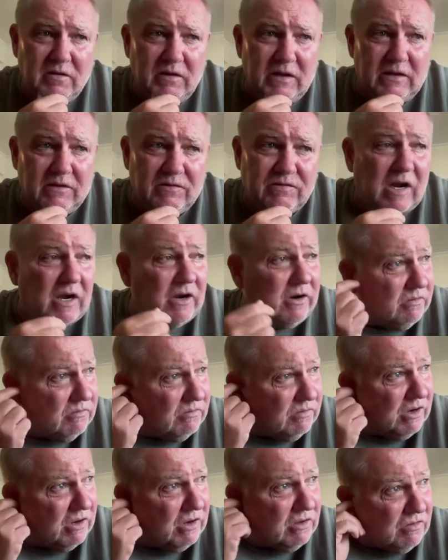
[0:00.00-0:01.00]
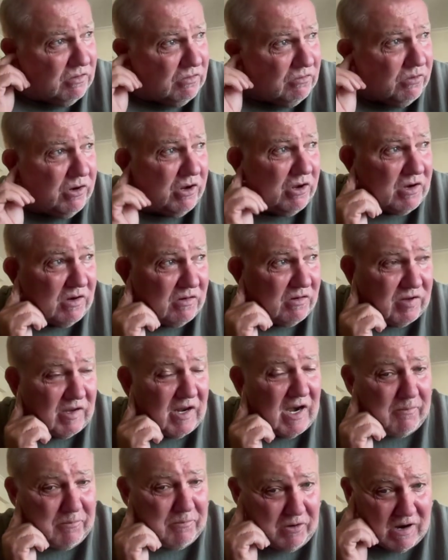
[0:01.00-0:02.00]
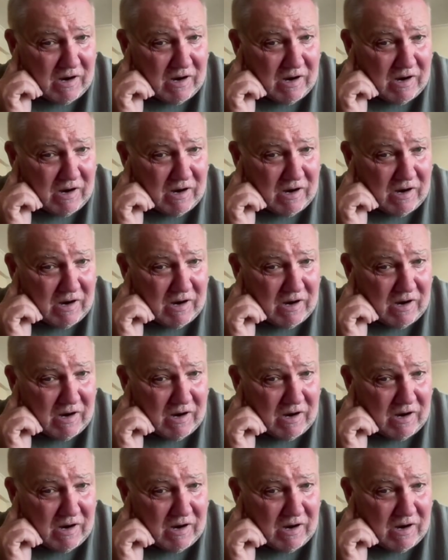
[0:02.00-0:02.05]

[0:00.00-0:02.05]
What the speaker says: Yeah, so you could set up